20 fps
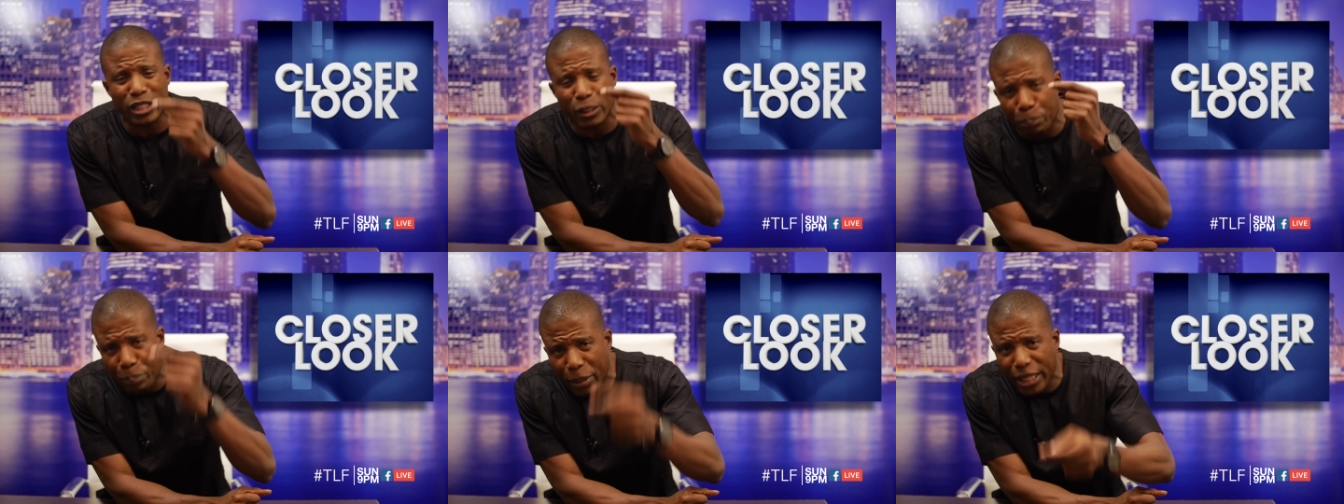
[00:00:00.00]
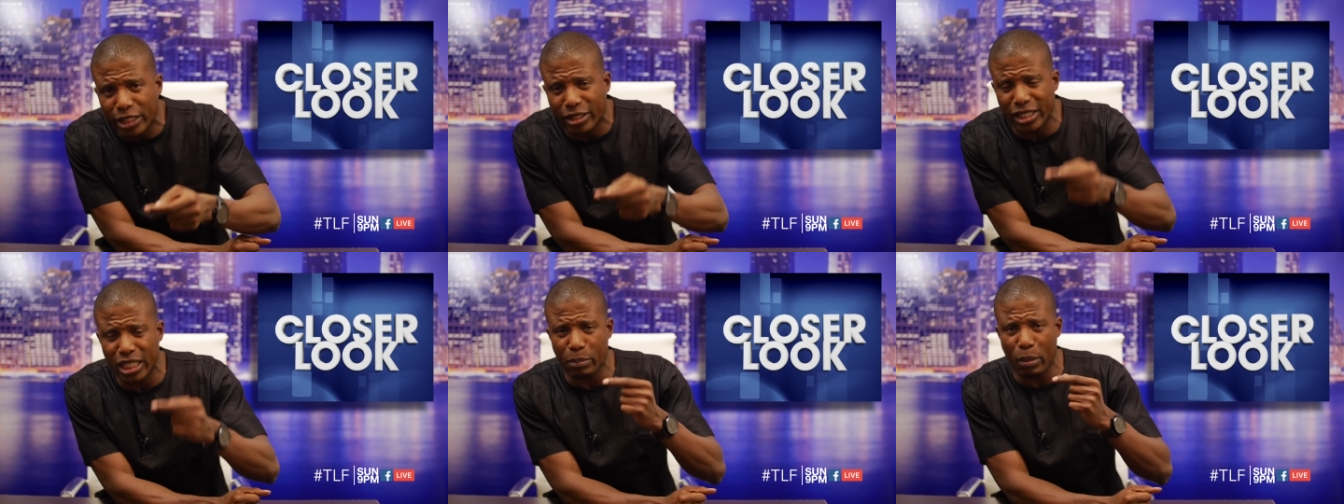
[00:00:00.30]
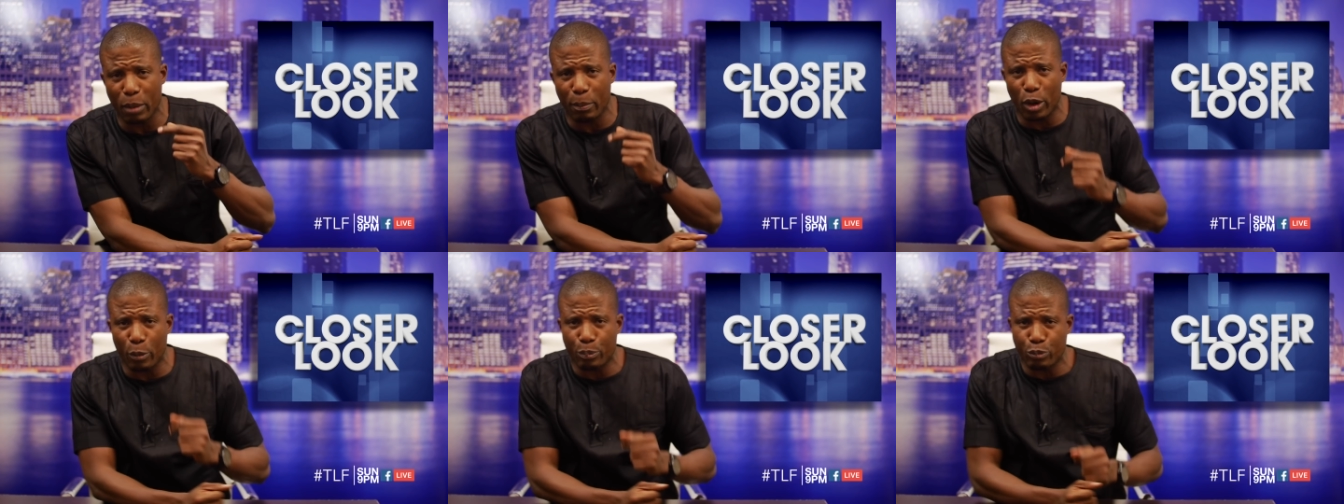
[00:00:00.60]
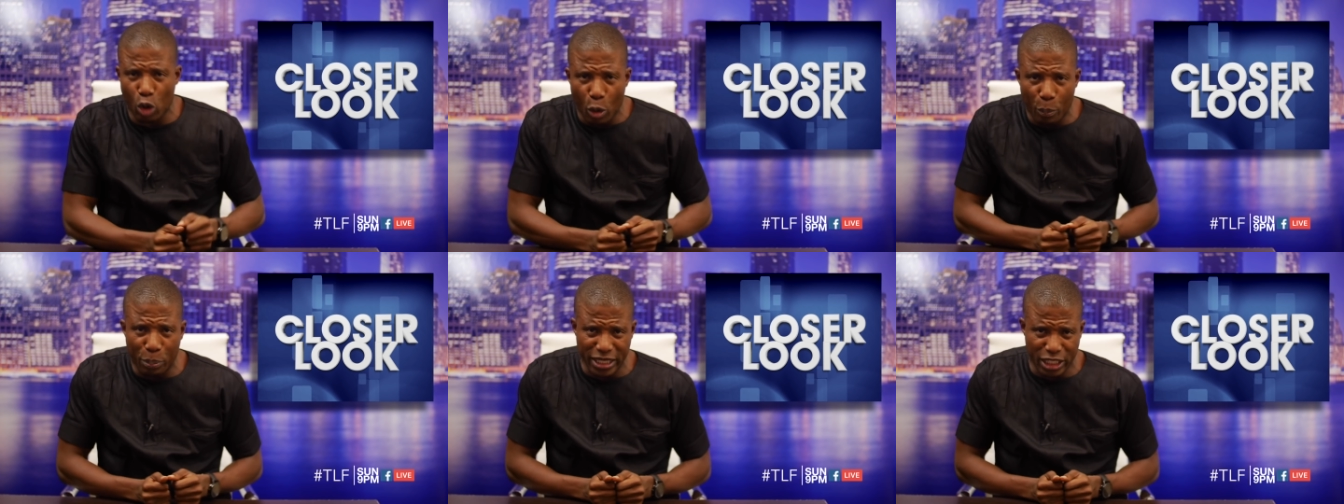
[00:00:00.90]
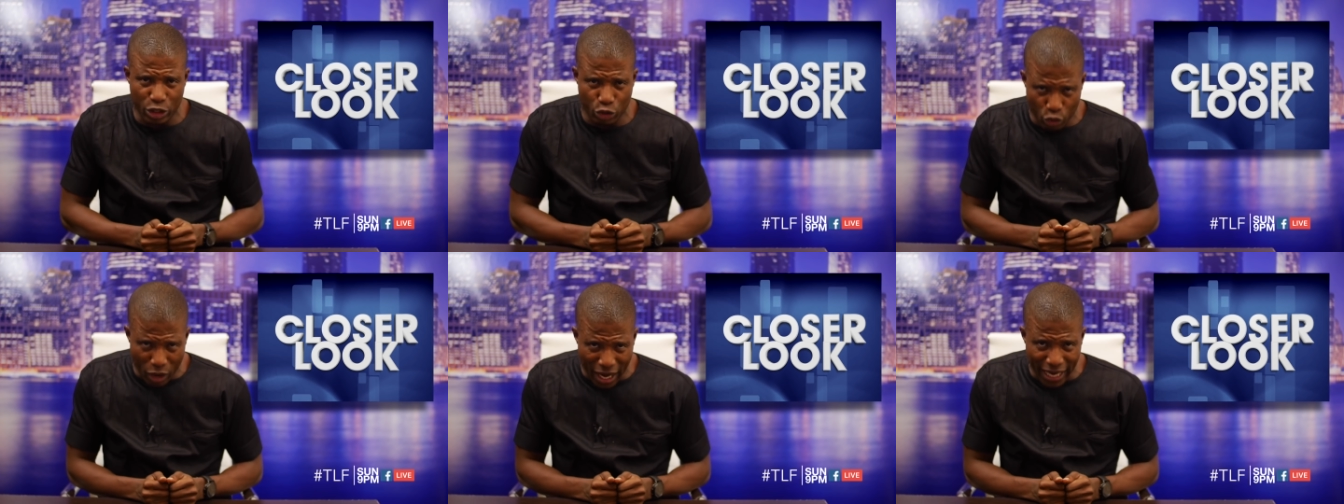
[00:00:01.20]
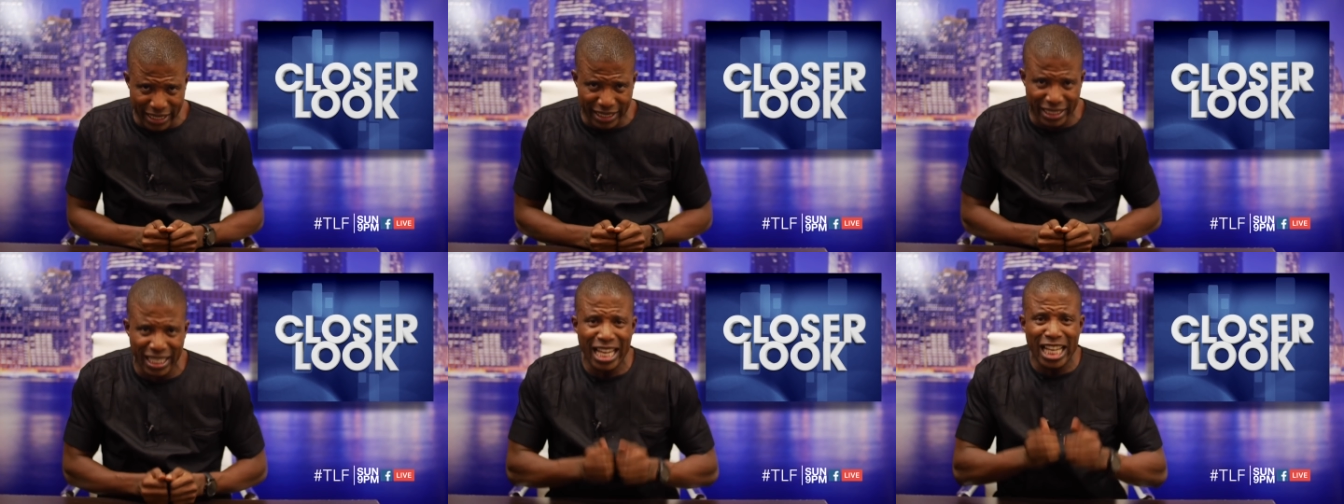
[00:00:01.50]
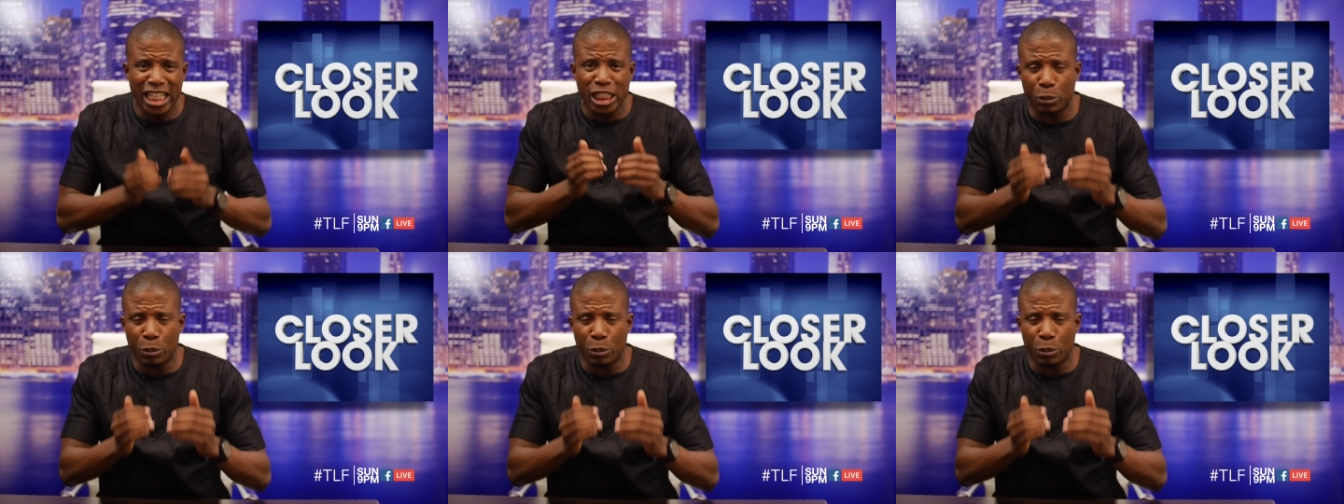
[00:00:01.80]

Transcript: Speak to them about property rights.